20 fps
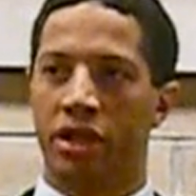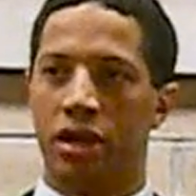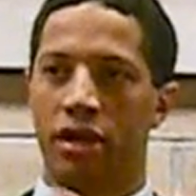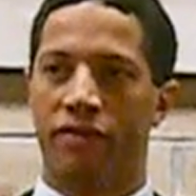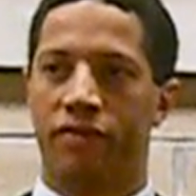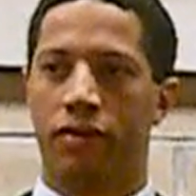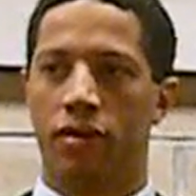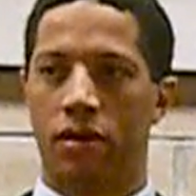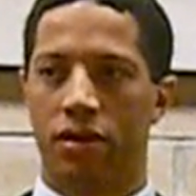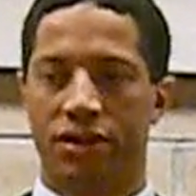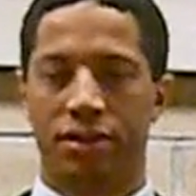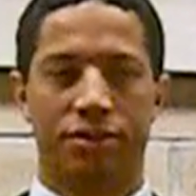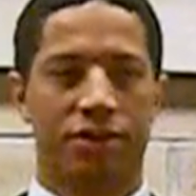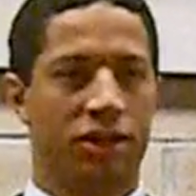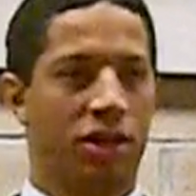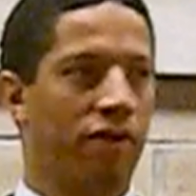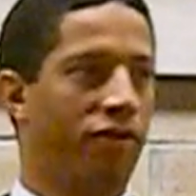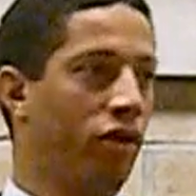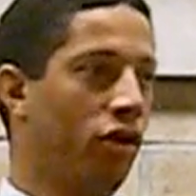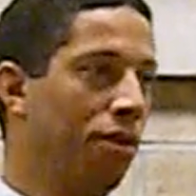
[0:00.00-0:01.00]
cleared for some
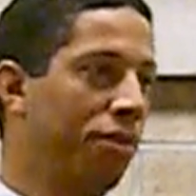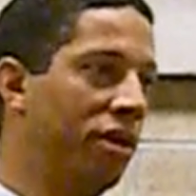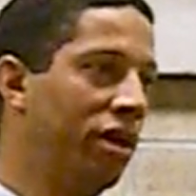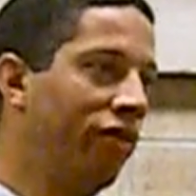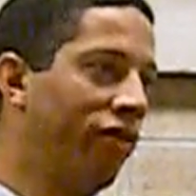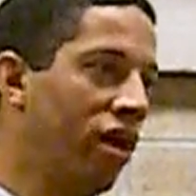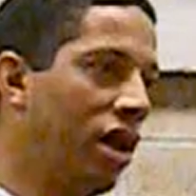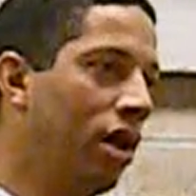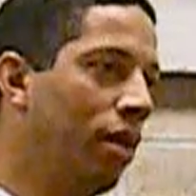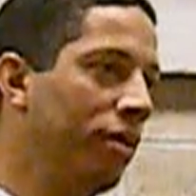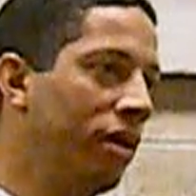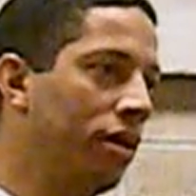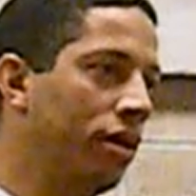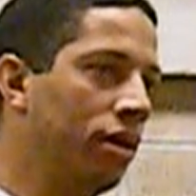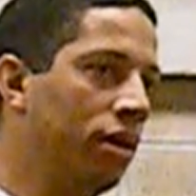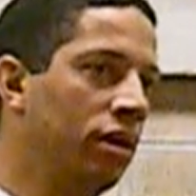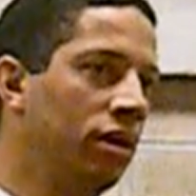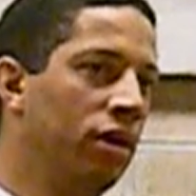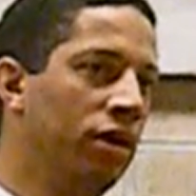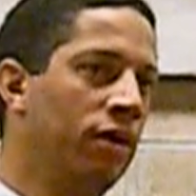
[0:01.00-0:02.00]
sort of urban development?
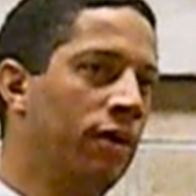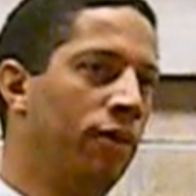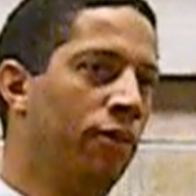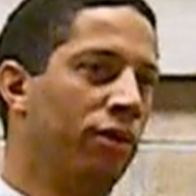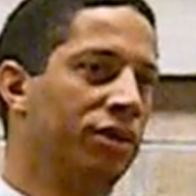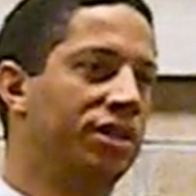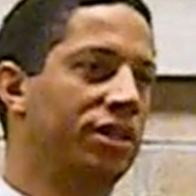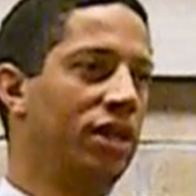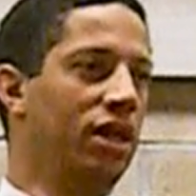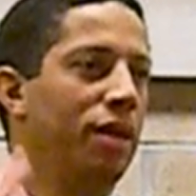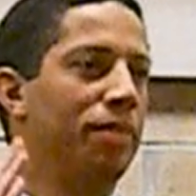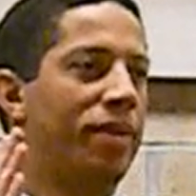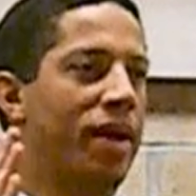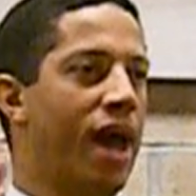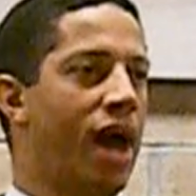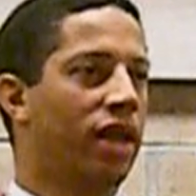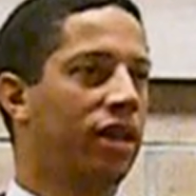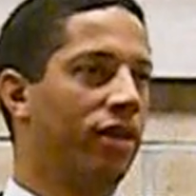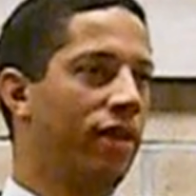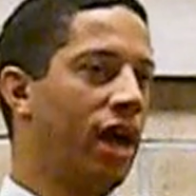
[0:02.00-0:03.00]
What's the
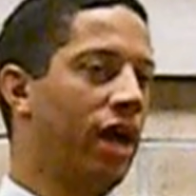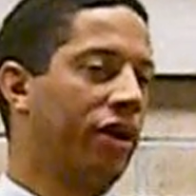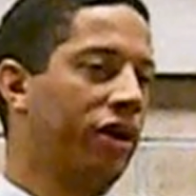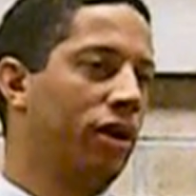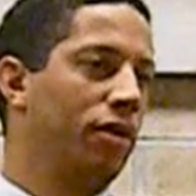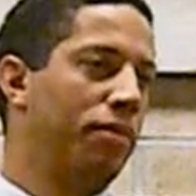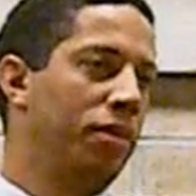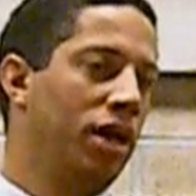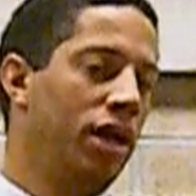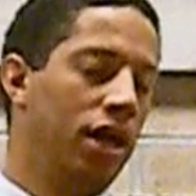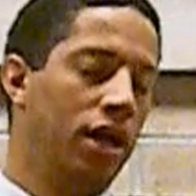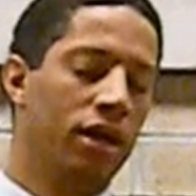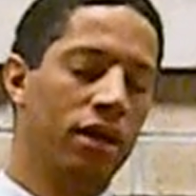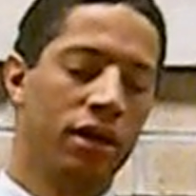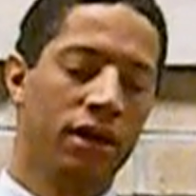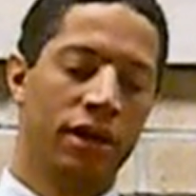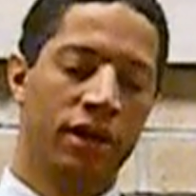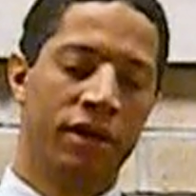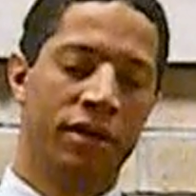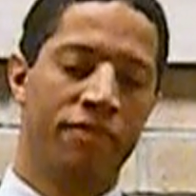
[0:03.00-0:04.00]
impact of that going to
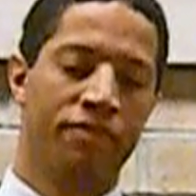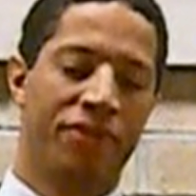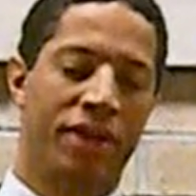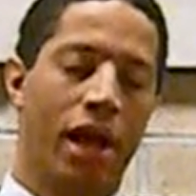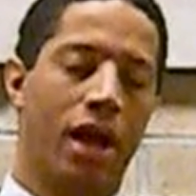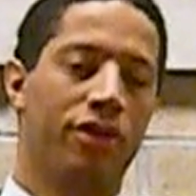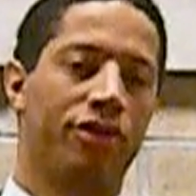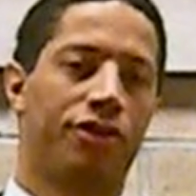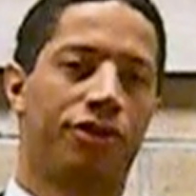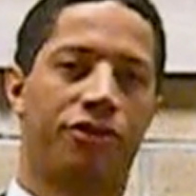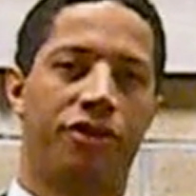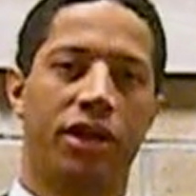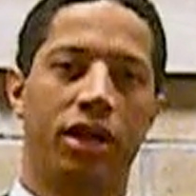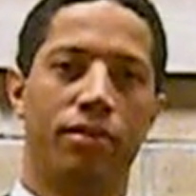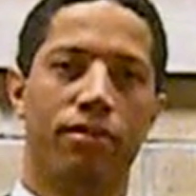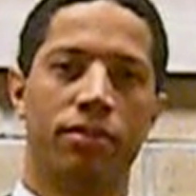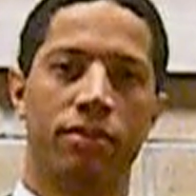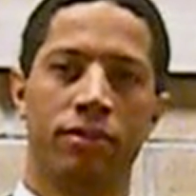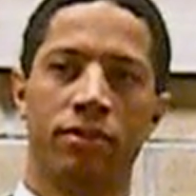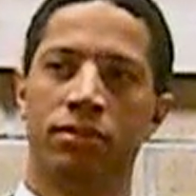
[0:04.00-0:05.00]
be
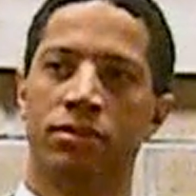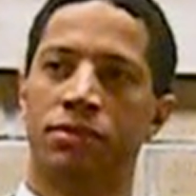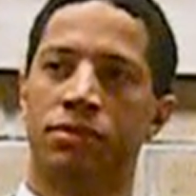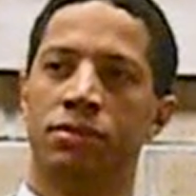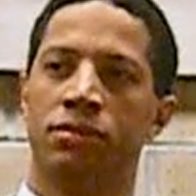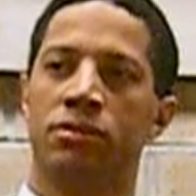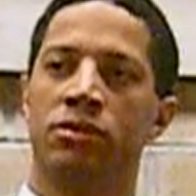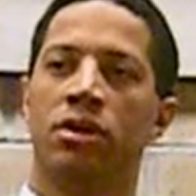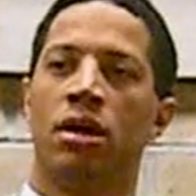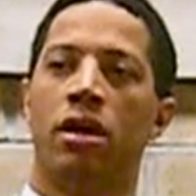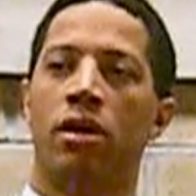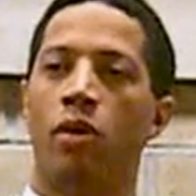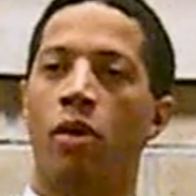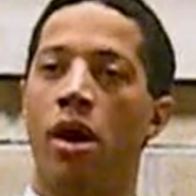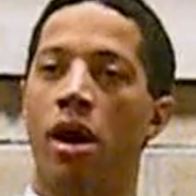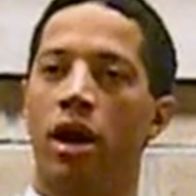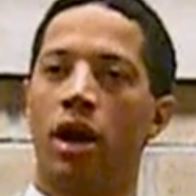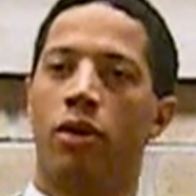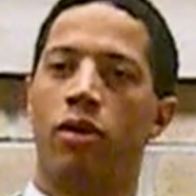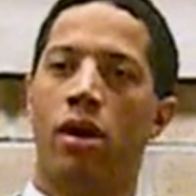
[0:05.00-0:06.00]
downstream on
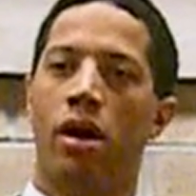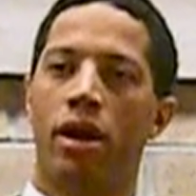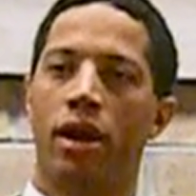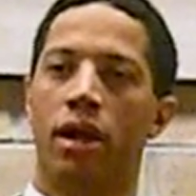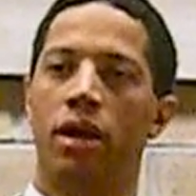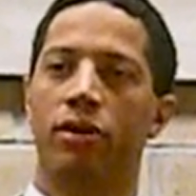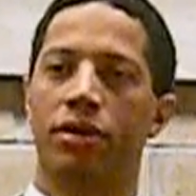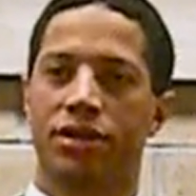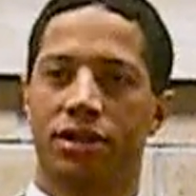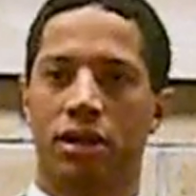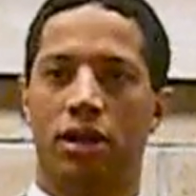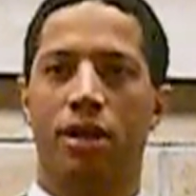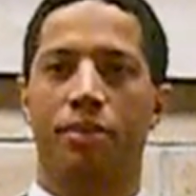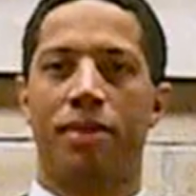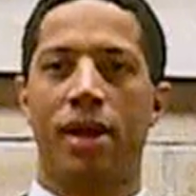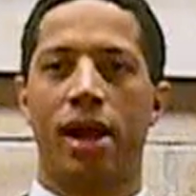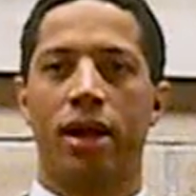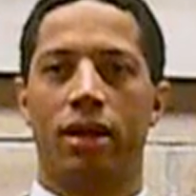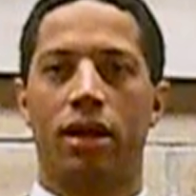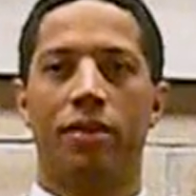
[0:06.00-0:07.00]
water quality? What's
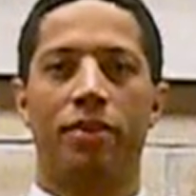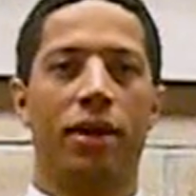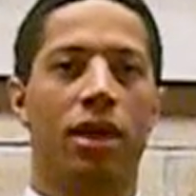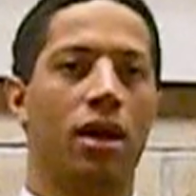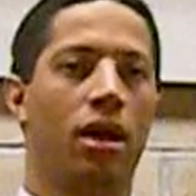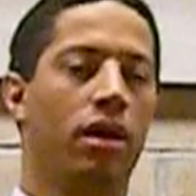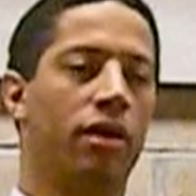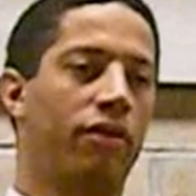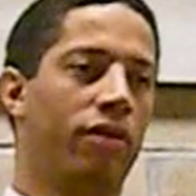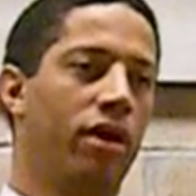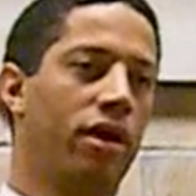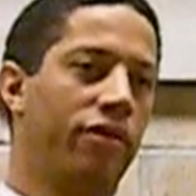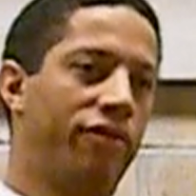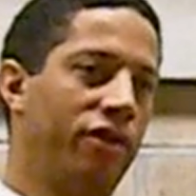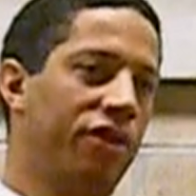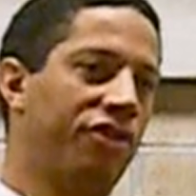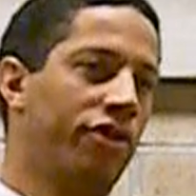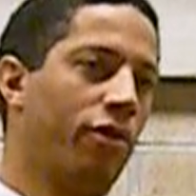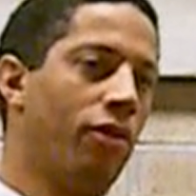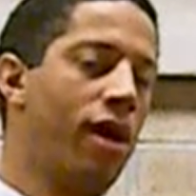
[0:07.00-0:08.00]
the impact going to be
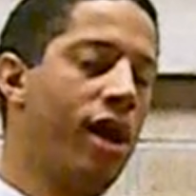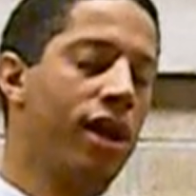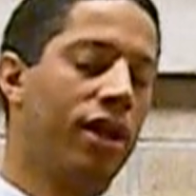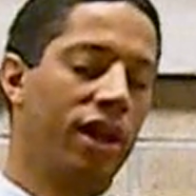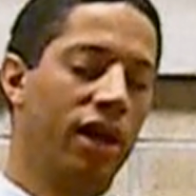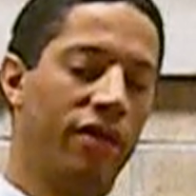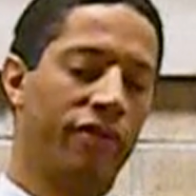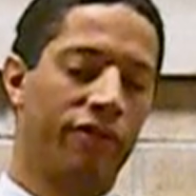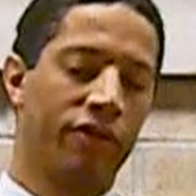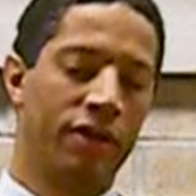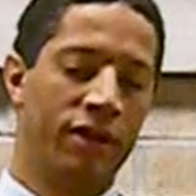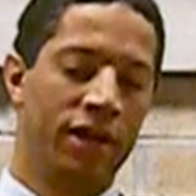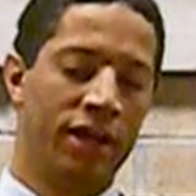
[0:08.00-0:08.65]
on fish and wildlife?